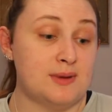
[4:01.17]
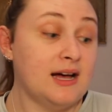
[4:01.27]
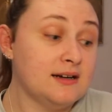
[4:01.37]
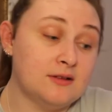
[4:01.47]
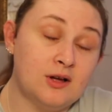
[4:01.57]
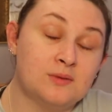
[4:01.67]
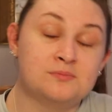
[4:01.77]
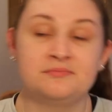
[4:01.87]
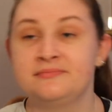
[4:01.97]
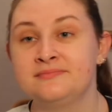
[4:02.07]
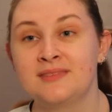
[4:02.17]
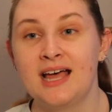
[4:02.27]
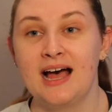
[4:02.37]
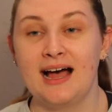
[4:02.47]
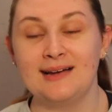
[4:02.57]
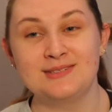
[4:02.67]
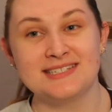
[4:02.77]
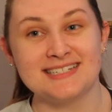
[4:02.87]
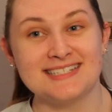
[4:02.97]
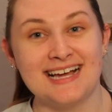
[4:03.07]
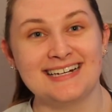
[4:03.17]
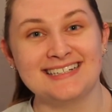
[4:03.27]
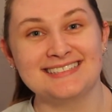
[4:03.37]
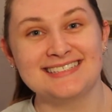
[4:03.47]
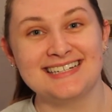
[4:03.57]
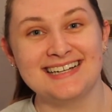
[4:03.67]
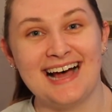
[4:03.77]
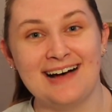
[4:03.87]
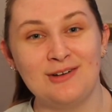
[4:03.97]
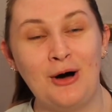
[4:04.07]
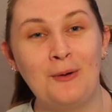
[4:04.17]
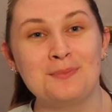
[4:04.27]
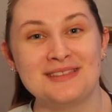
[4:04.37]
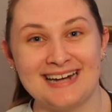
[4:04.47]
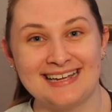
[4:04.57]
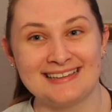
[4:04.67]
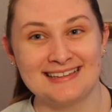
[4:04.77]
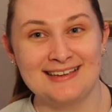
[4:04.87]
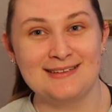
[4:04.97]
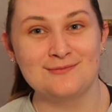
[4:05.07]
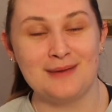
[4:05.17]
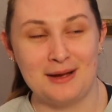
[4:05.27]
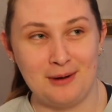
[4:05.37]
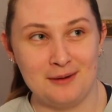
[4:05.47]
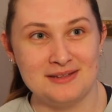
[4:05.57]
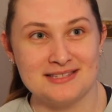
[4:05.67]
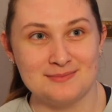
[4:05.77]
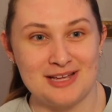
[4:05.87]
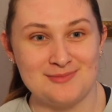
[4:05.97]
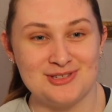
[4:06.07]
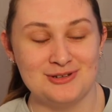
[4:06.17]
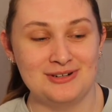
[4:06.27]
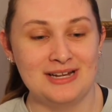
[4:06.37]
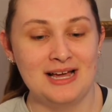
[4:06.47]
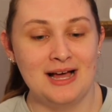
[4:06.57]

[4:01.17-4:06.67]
But I'm just excited to have hope that I can leave my apartment sometime soon.